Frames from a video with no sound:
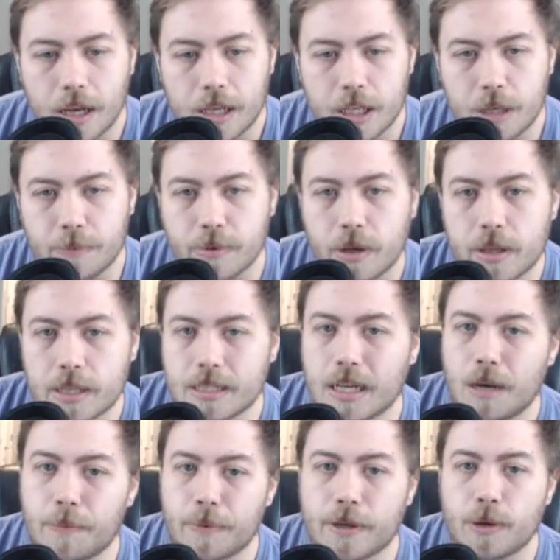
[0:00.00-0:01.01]
You blow this
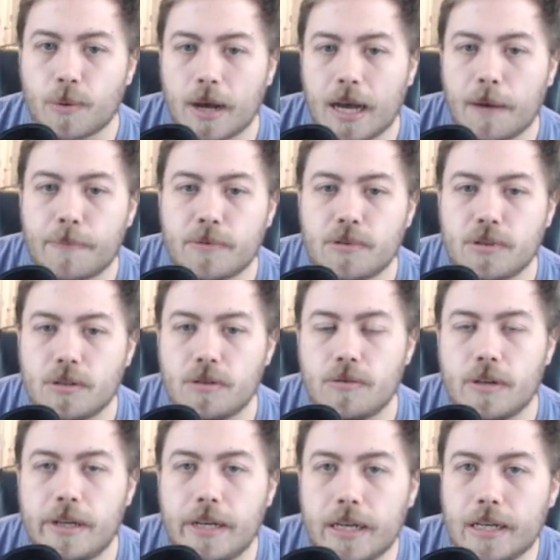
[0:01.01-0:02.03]
up, you opt
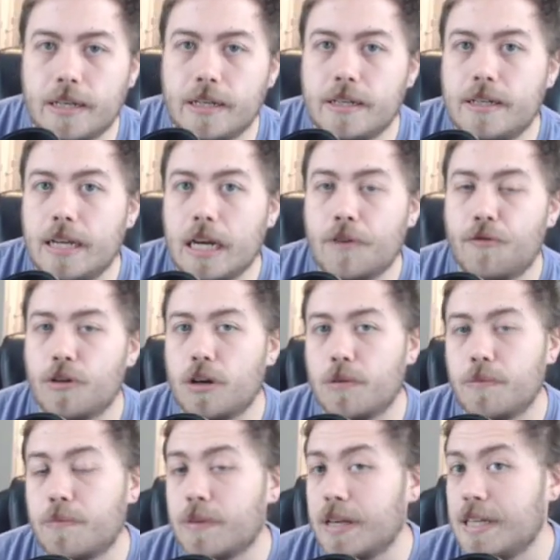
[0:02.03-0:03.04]
2. It can dig for your
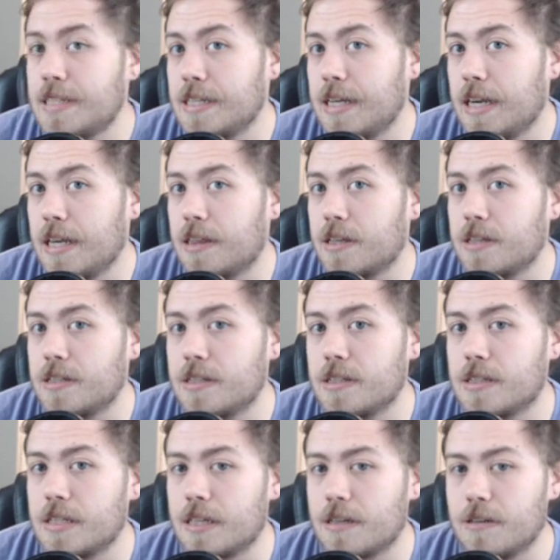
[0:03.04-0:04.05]
Blazing
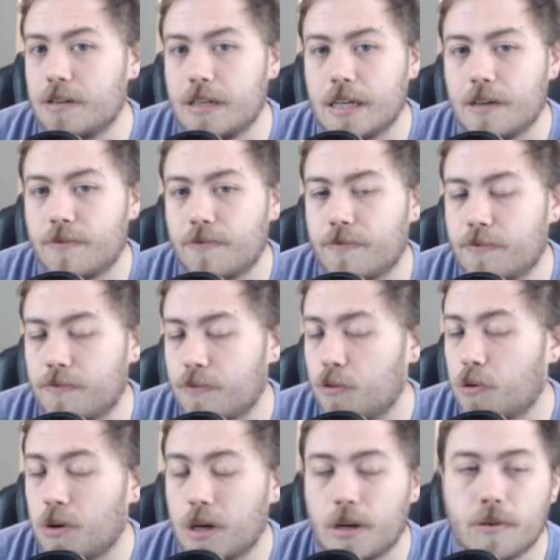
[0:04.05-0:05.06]
Aethers. It can dig
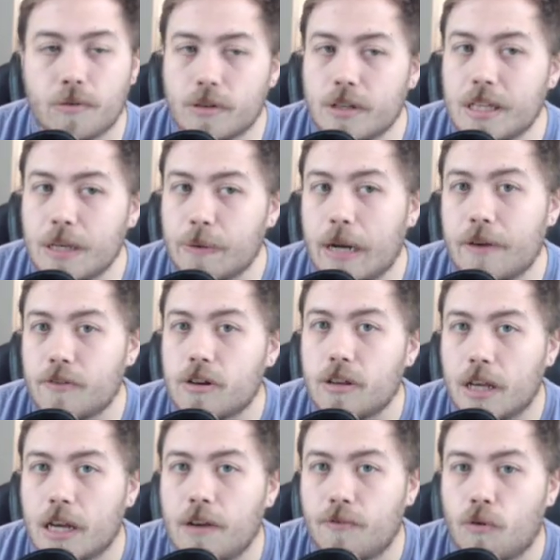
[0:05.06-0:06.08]
for really whatever you're
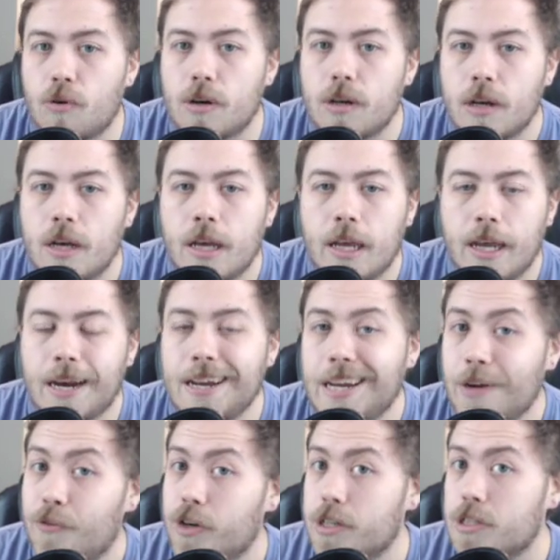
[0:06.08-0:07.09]
looking for. It can
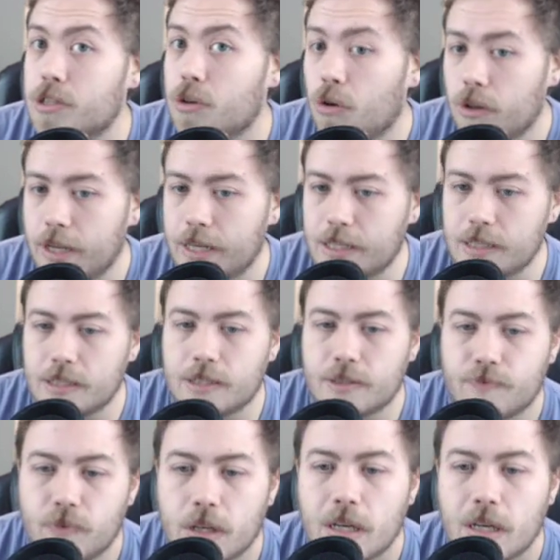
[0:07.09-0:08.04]
dig for your Scoldings.